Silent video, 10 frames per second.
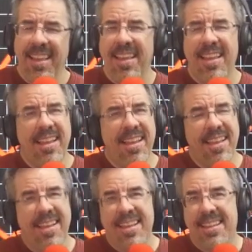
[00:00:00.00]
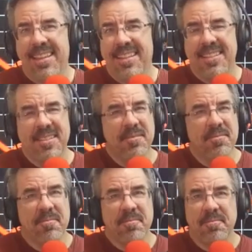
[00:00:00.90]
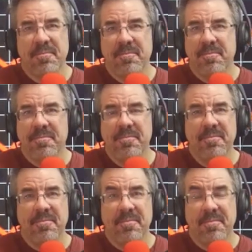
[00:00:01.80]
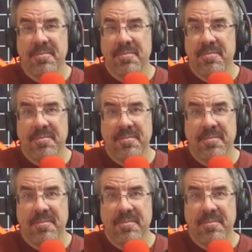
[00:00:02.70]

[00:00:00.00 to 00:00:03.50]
The person shown says nothing.